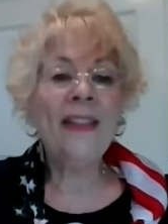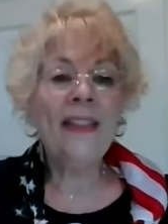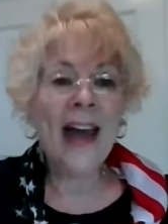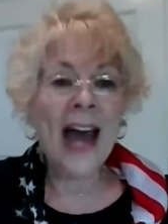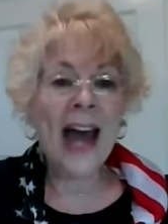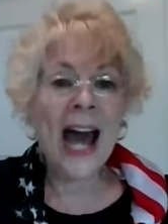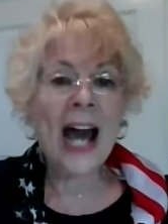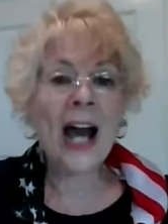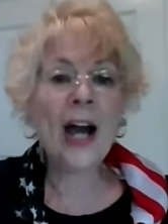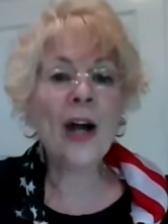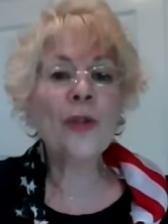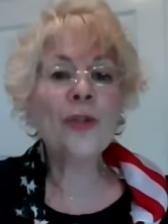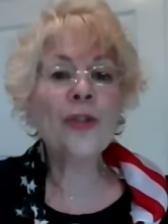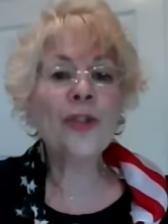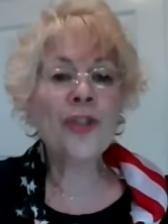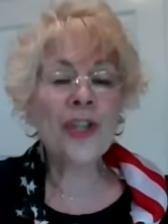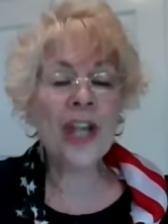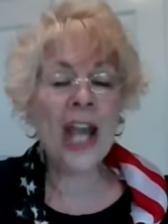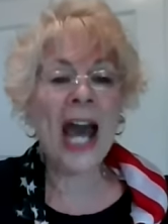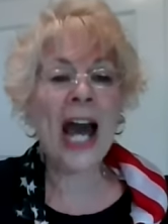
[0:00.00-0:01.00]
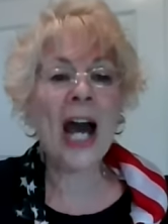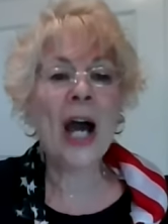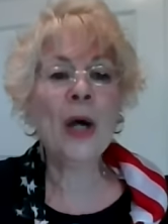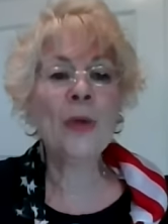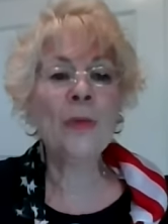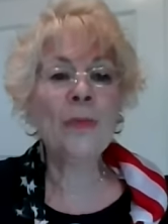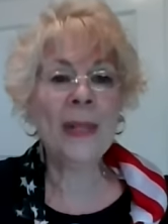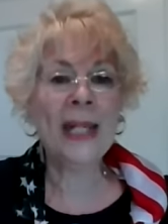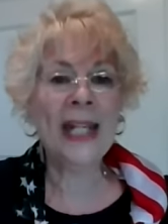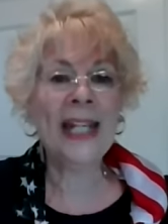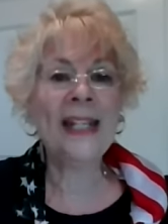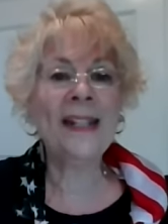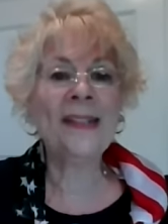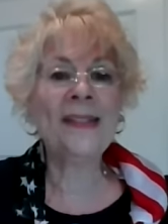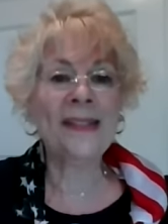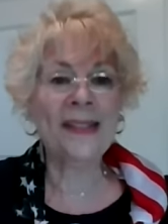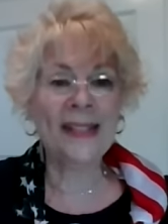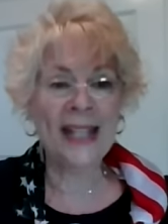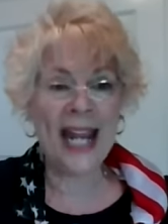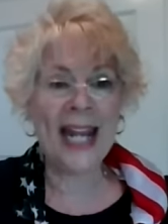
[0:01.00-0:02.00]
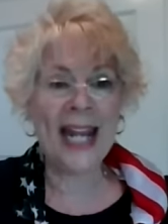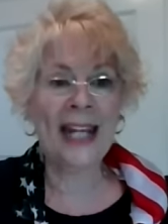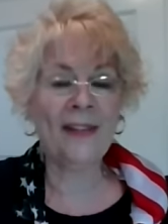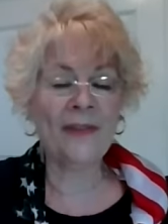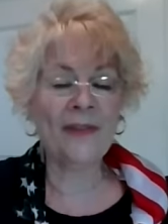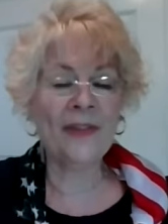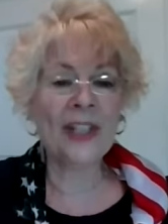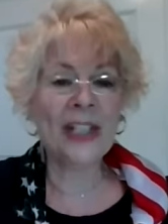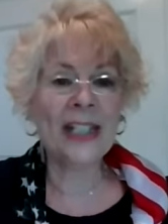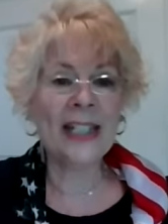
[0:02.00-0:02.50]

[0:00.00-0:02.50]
thou shalt be saved.